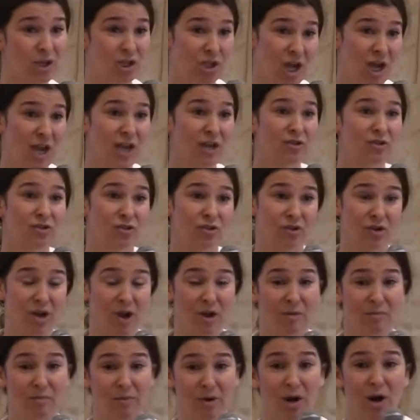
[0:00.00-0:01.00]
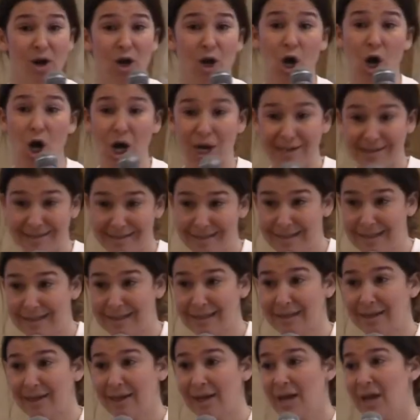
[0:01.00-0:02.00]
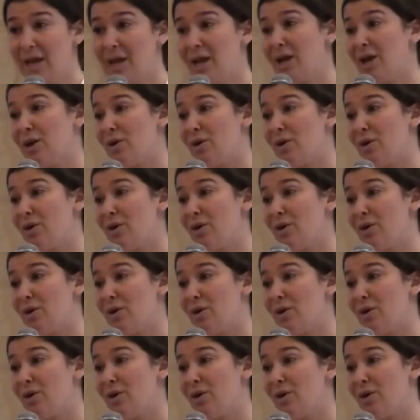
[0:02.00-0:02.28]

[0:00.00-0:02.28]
change their number constantly